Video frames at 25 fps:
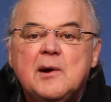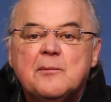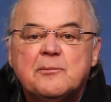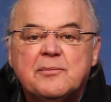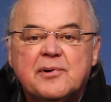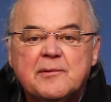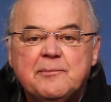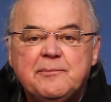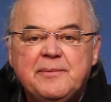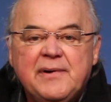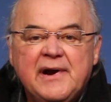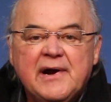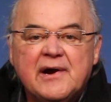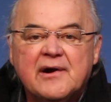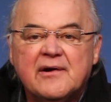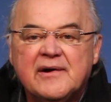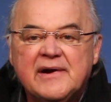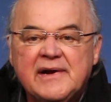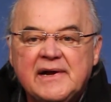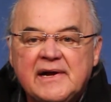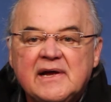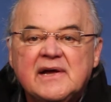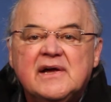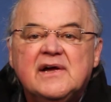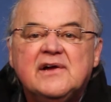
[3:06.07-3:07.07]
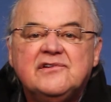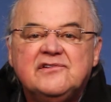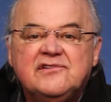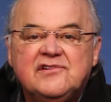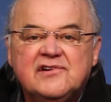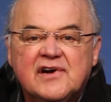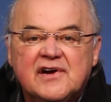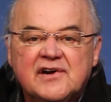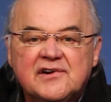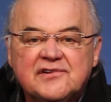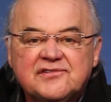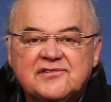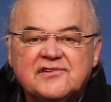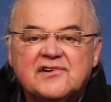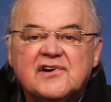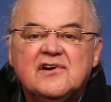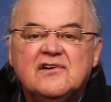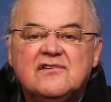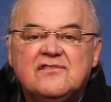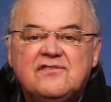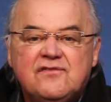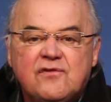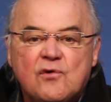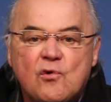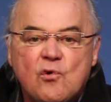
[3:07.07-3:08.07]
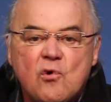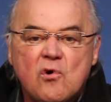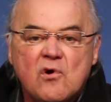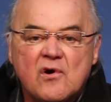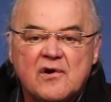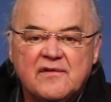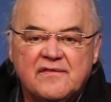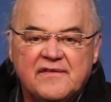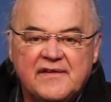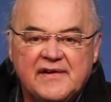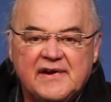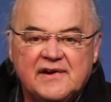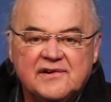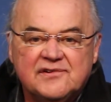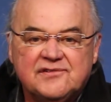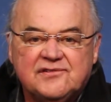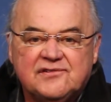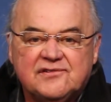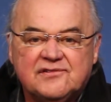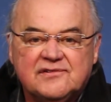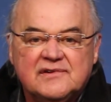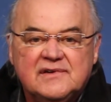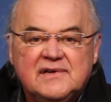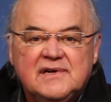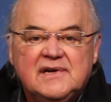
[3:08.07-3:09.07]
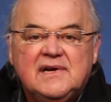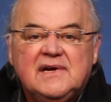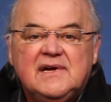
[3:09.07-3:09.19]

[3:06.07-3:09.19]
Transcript: preparing just for this."